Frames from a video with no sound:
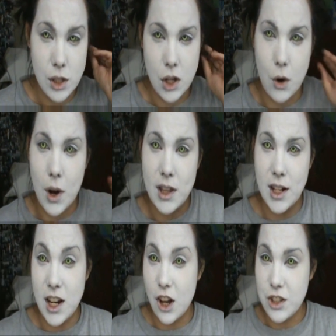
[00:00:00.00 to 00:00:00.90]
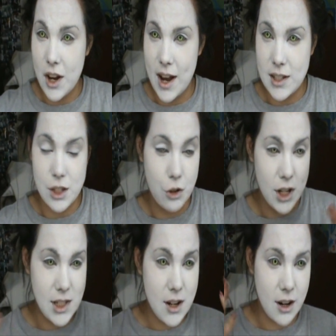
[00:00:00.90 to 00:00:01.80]
So, and then he also has the
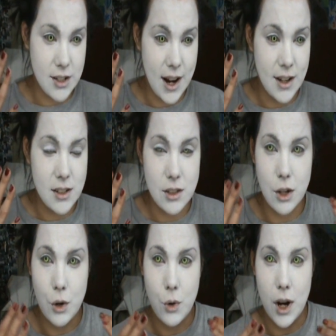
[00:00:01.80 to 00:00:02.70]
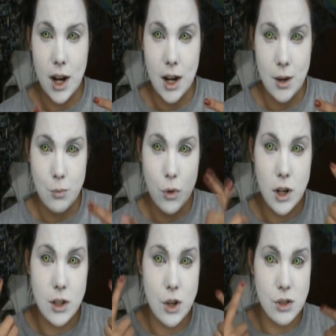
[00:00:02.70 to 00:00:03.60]
crazy contacts, so I'm
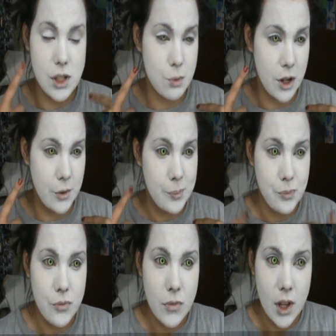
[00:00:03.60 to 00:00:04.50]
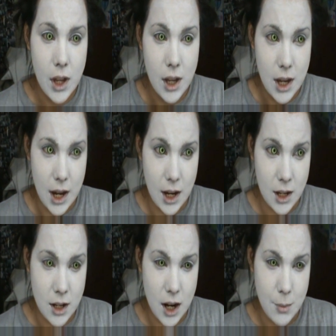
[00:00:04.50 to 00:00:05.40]
wearing those as well.
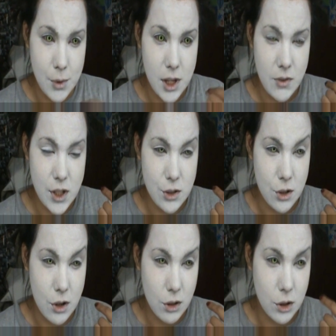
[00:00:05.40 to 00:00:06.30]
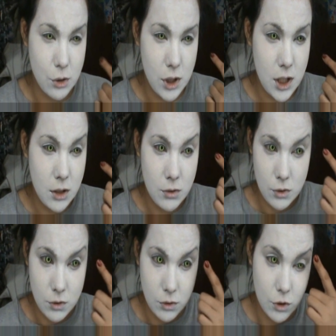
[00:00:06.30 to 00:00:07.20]
And I believe these are called Louis,
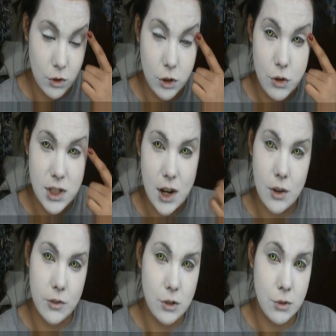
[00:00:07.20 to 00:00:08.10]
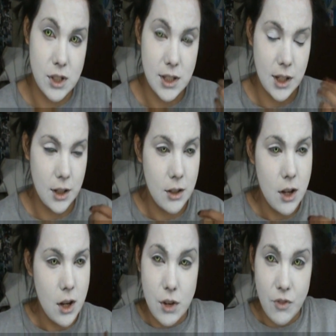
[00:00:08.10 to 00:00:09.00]
or Lewis, however you want to say it.
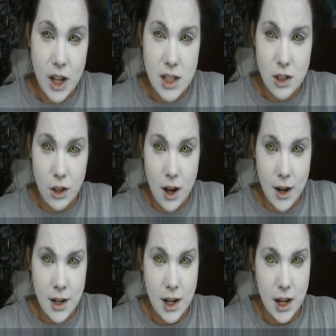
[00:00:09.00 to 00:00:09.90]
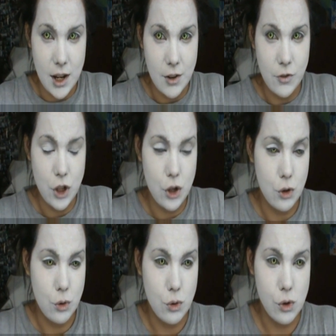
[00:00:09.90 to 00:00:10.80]
You can find these online if
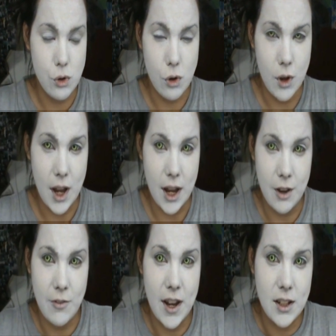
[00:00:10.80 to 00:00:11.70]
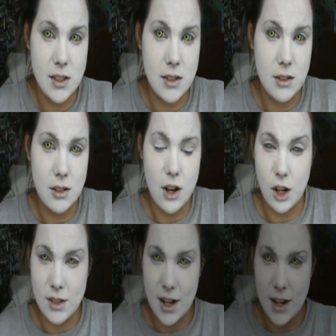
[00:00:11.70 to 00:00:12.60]
you Google FX
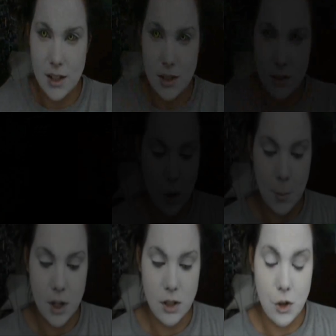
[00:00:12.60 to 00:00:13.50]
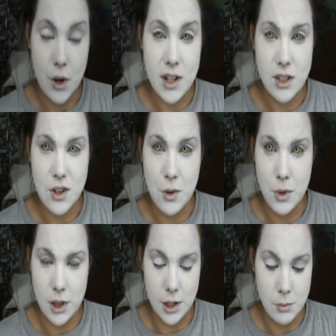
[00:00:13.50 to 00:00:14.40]
contacts. So I'm going to go ahead and
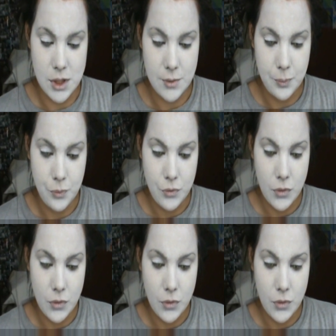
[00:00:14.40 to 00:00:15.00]
start with lips.